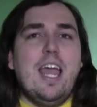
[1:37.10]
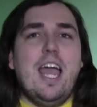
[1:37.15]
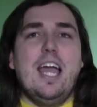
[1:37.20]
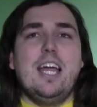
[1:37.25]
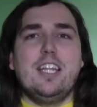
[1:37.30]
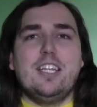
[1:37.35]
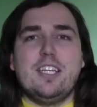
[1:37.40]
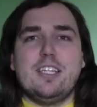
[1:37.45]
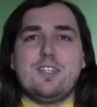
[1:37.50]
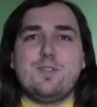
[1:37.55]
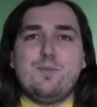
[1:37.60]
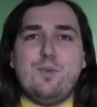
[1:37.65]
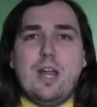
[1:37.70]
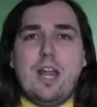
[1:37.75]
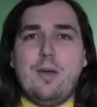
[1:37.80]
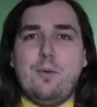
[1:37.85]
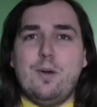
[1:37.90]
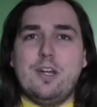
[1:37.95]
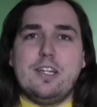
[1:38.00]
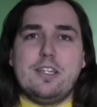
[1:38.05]
and that's
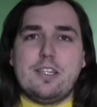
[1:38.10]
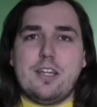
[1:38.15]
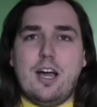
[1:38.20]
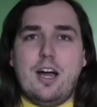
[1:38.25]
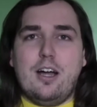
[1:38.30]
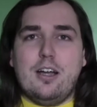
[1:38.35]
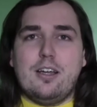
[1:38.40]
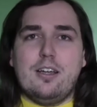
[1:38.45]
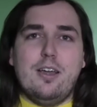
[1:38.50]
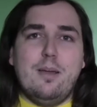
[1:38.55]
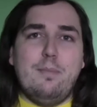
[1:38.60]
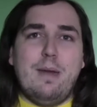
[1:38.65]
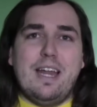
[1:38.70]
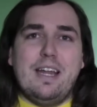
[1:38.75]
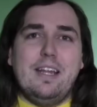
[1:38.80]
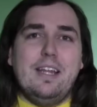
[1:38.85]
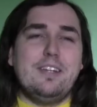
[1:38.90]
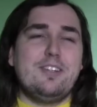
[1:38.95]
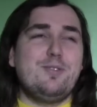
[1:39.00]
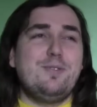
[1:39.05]
what I want to talk about
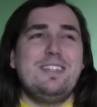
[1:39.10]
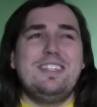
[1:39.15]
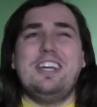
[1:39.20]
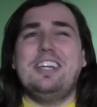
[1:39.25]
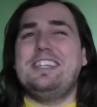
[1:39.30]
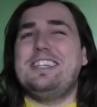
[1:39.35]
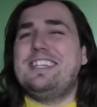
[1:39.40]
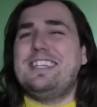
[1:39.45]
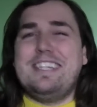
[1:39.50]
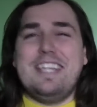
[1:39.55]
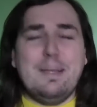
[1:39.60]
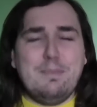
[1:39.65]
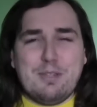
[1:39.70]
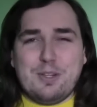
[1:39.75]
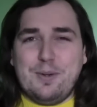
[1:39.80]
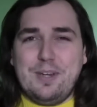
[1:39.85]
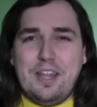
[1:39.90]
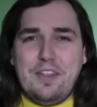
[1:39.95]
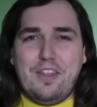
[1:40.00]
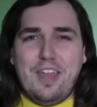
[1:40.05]
it here. So it's not tips
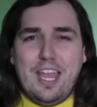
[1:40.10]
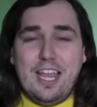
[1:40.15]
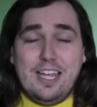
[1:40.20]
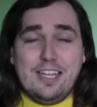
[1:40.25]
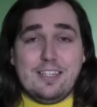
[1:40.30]
or anything.